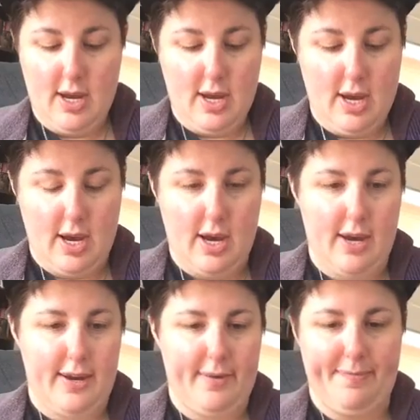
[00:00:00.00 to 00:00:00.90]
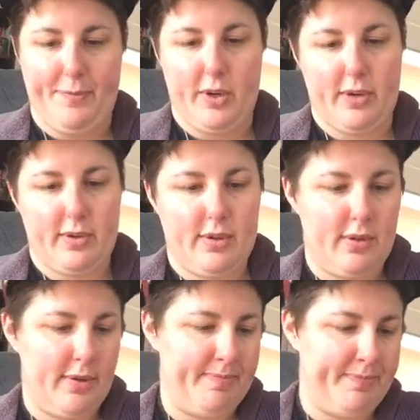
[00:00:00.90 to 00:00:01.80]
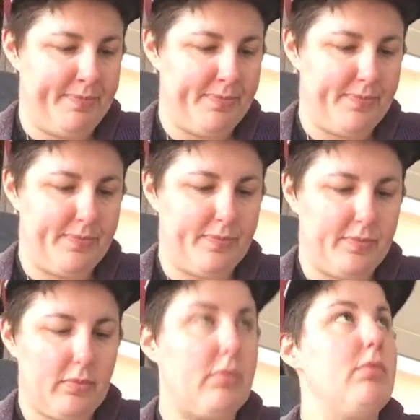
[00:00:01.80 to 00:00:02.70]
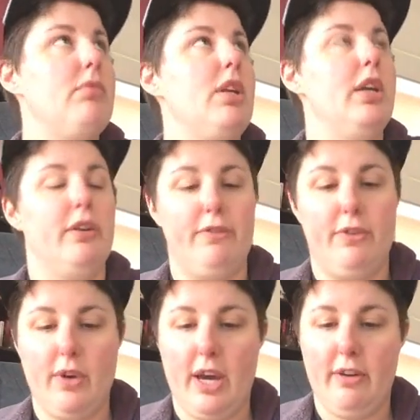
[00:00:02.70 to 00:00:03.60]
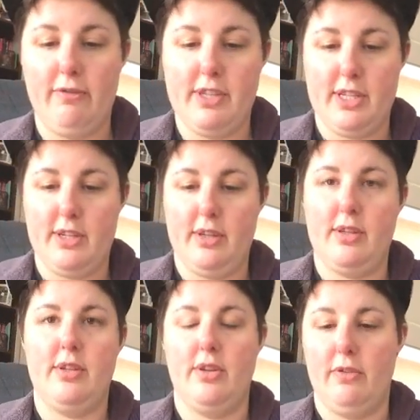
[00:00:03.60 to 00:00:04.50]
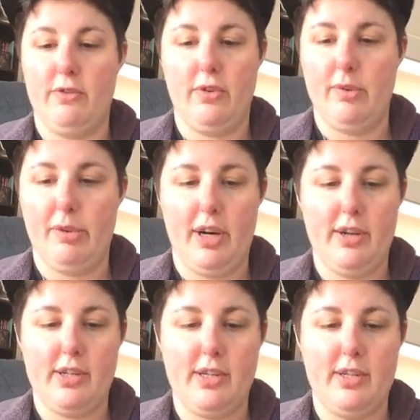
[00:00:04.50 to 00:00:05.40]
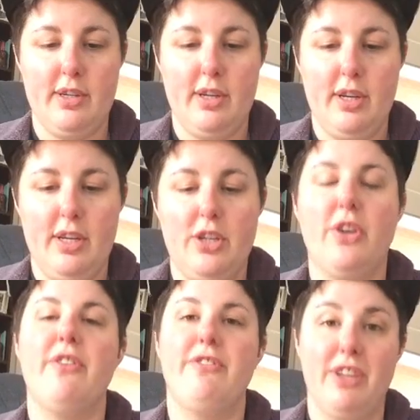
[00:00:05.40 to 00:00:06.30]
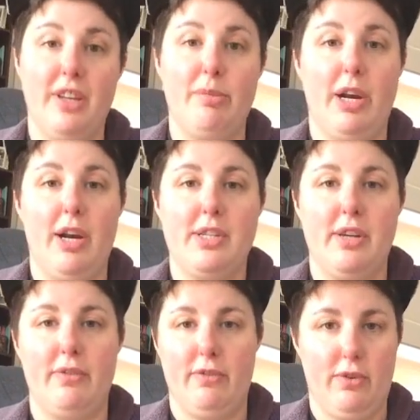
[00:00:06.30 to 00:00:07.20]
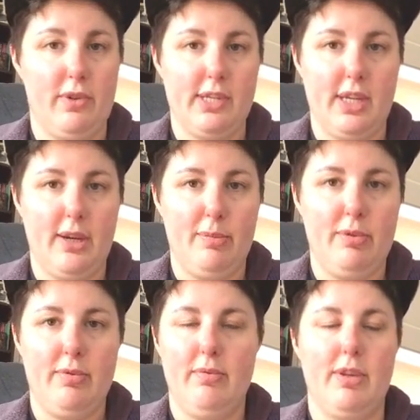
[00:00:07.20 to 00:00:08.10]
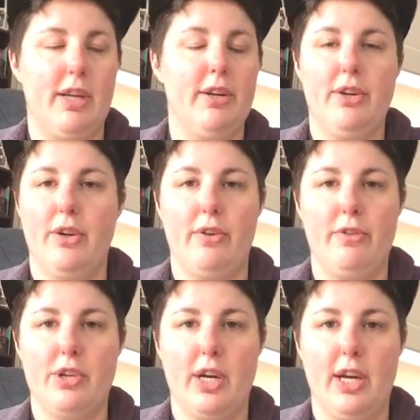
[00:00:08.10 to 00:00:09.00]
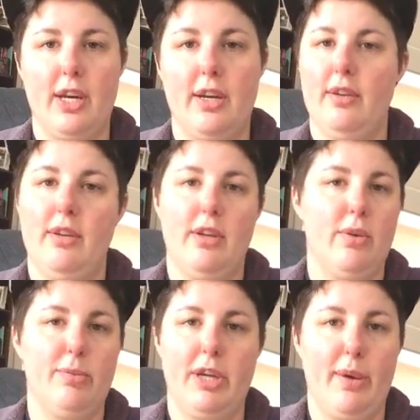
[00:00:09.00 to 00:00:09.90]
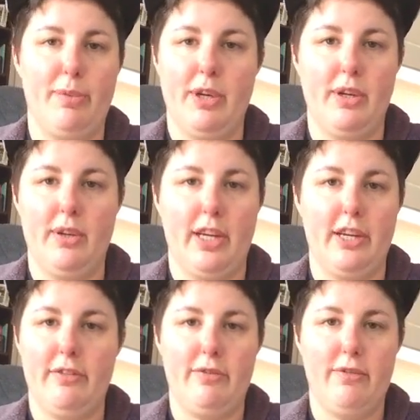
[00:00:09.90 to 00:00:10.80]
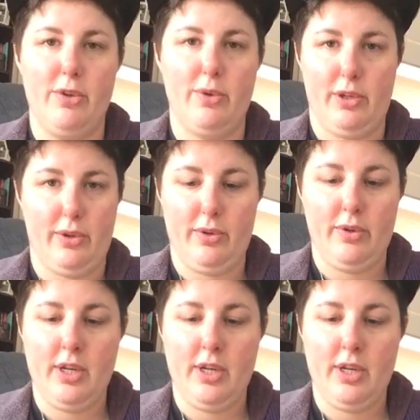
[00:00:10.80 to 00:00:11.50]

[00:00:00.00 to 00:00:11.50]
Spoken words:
What else? If you have visitors, don't feel embarrassed if you fall asleep. They're going to know if you're tired. They'll be happy to leave you alone.